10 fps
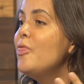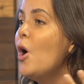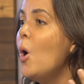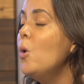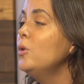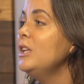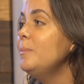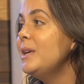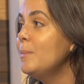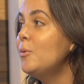The
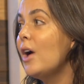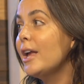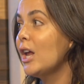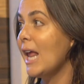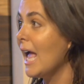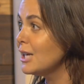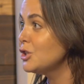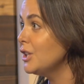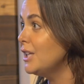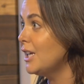only people I could
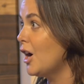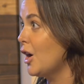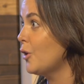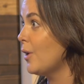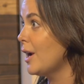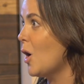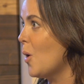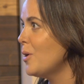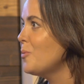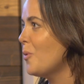actually get on a great
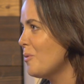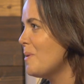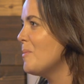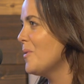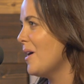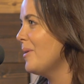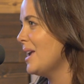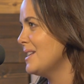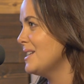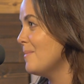call with were the people that
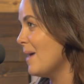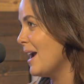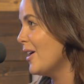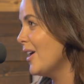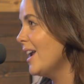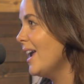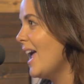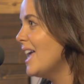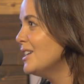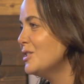we ended up hiring.
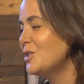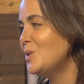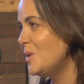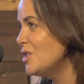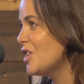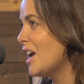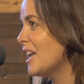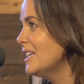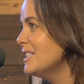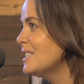And sweet
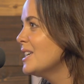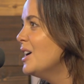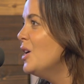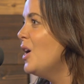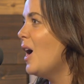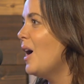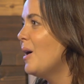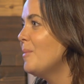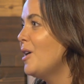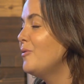Janice
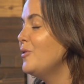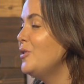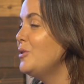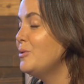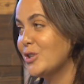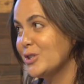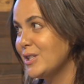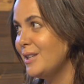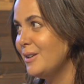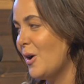of New
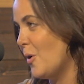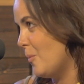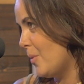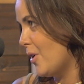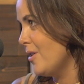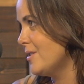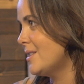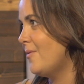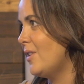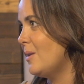Jersey, home births,
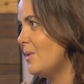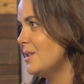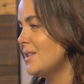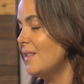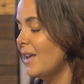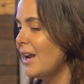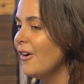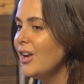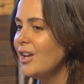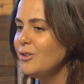if anyone's in the
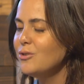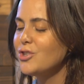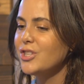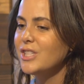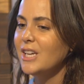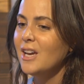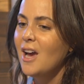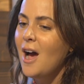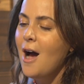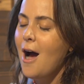area in New Jersey,
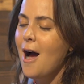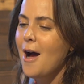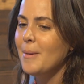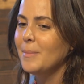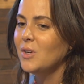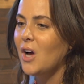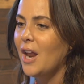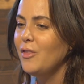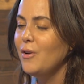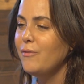
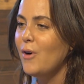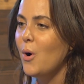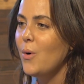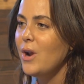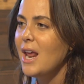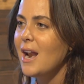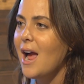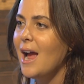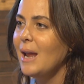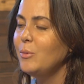got on the phone, and
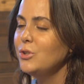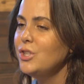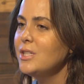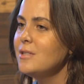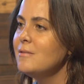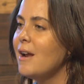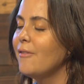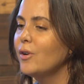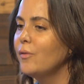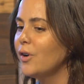I will just
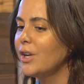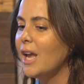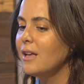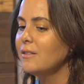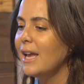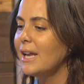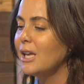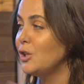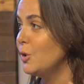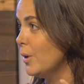never forget,
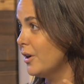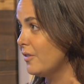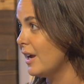like, you weren't